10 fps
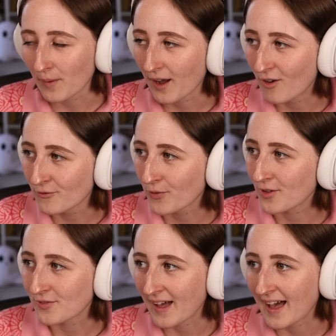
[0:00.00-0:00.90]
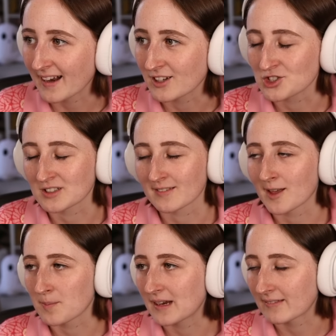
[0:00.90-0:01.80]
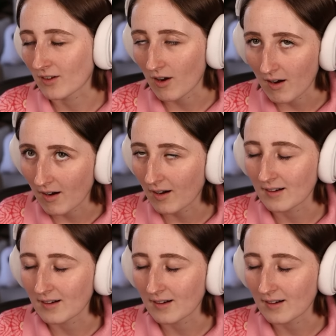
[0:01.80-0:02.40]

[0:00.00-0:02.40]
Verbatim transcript: home from the vet because she doesn't like being in the car